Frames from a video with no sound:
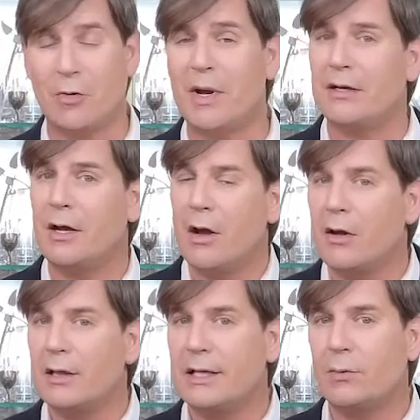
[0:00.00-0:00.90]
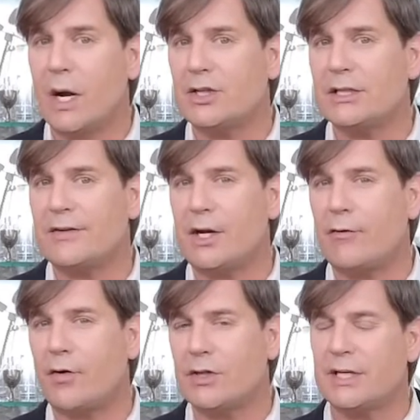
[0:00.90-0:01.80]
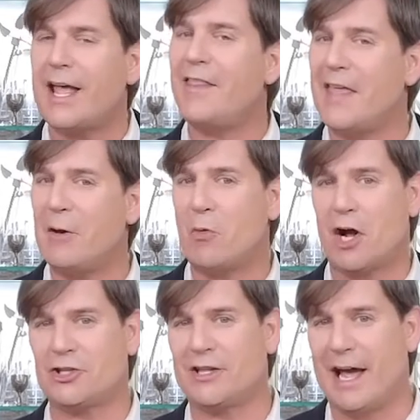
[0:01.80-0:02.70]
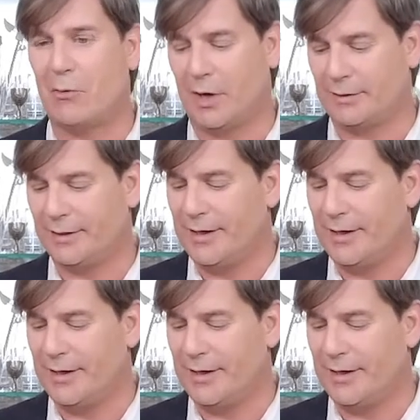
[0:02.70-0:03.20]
But watch this video first and then watch that one.